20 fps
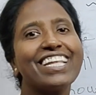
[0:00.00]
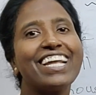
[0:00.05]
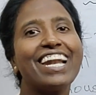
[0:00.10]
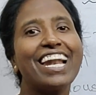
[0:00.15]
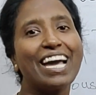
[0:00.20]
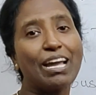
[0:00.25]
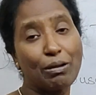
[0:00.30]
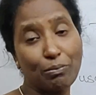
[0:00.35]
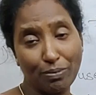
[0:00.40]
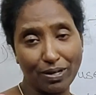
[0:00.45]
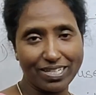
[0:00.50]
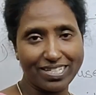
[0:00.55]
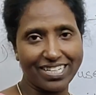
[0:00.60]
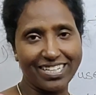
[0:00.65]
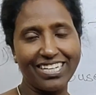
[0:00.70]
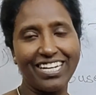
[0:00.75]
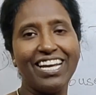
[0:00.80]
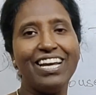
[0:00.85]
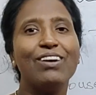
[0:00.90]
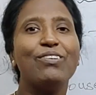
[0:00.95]
the like
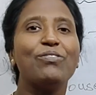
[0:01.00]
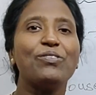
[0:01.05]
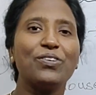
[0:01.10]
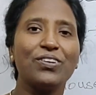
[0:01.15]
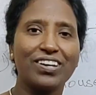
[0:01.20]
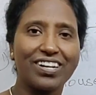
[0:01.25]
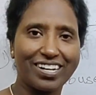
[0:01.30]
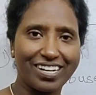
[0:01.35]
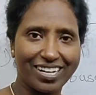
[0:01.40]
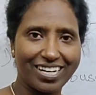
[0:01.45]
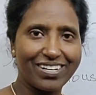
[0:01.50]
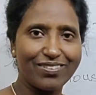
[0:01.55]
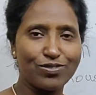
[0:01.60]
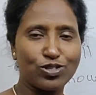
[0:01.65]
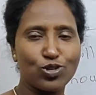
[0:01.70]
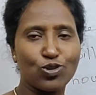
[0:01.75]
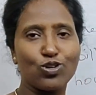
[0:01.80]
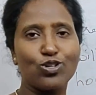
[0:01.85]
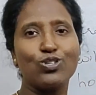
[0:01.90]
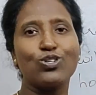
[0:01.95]
button for a
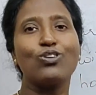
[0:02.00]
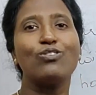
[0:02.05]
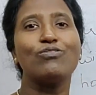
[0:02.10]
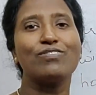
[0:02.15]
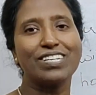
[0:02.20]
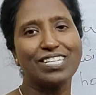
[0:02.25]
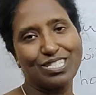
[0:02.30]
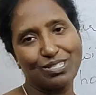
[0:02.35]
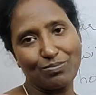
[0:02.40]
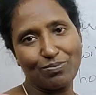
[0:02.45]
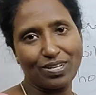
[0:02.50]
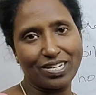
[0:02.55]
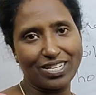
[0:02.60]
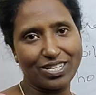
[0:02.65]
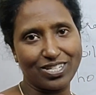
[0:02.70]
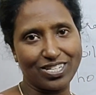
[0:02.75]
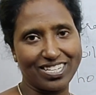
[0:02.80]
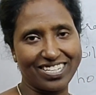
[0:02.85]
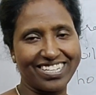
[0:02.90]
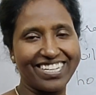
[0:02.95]
source of
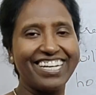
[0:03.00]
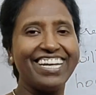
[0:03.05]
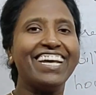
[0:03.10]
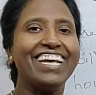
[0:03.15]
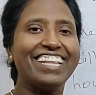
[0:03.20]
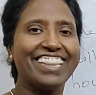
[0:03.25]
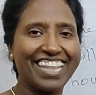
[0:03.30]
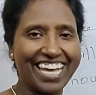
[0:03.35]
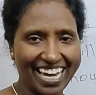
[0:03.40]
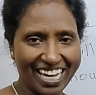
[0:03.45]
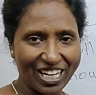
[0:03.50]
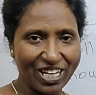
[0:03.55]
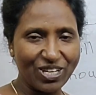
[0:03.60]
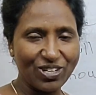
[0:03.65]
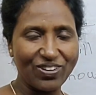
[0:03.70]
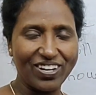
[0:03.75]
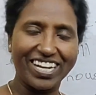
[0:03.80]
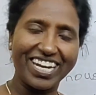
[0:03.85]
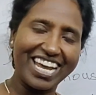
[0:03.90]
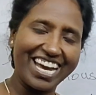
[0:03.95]
inspiration. Thank
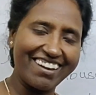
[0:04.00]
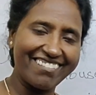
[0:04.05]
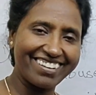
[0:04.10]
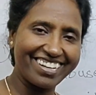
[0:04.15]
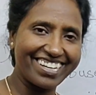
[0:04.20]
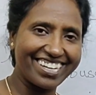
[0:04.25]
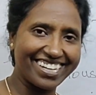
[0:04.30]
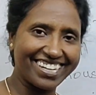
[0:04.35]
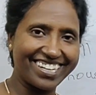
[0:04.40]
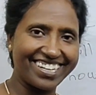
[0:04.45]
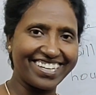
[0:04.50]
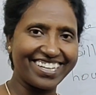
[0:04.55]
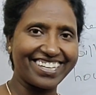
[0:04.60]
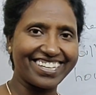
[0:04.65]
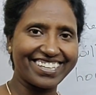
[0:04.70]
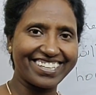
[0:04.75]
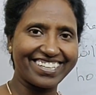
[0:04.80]
you and have a great day.